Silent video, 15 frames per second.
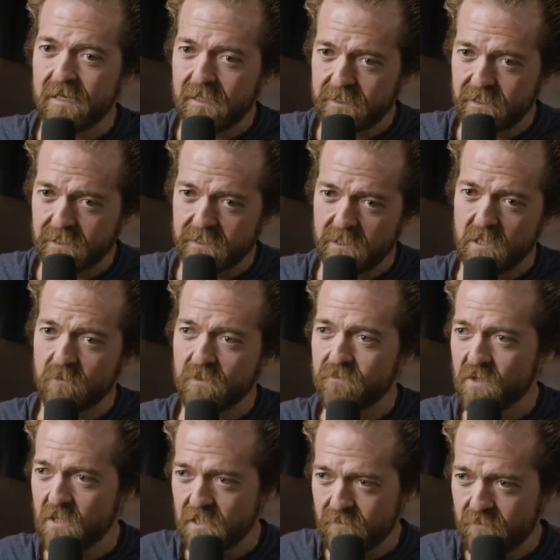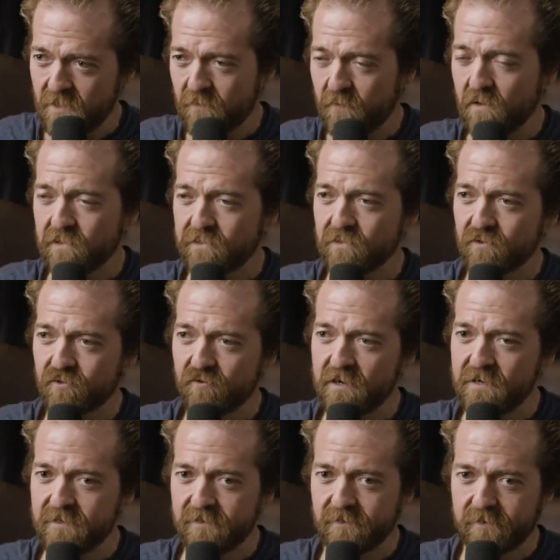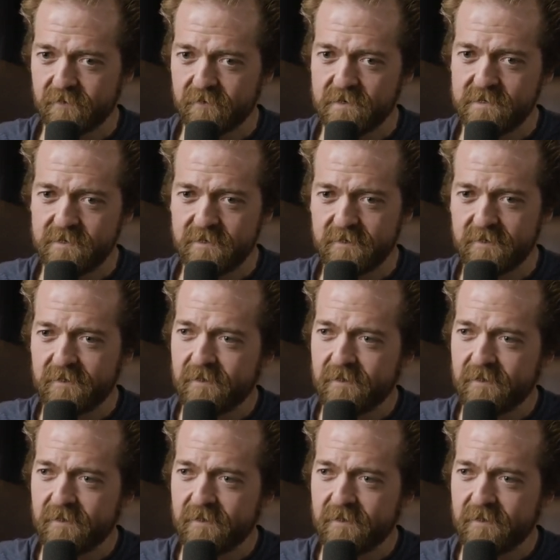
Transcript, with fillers: It's just like with my, my personal trainer, Karina.